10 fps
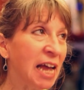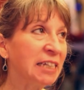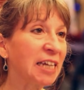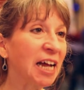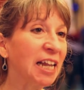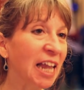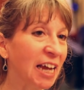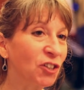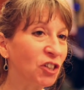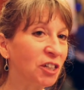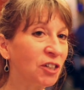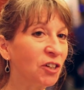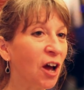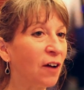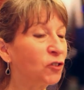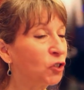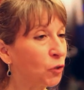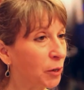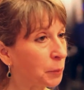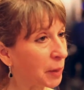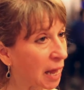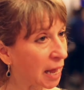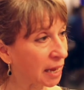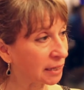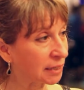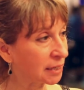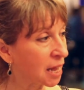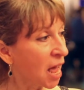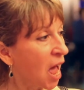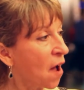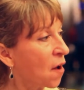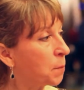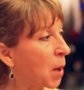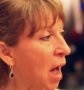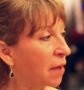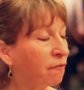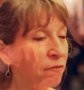It's a collection of short plays by